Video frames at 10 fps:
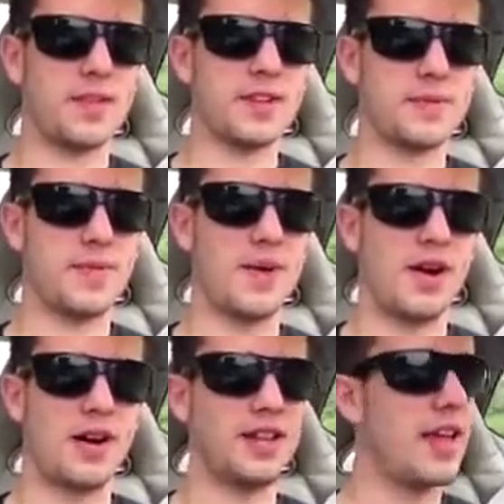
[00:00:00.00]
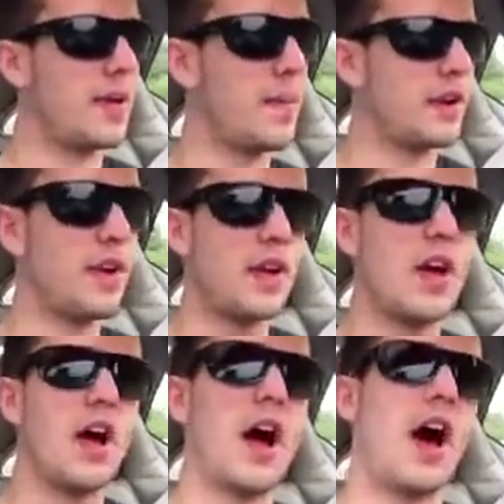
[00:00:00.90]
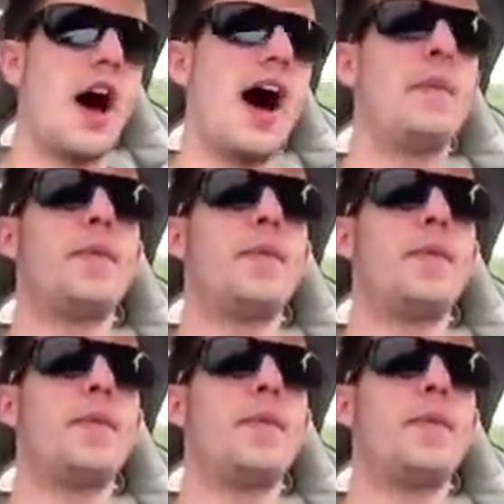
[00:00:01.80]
I could be wrong on that, but I'll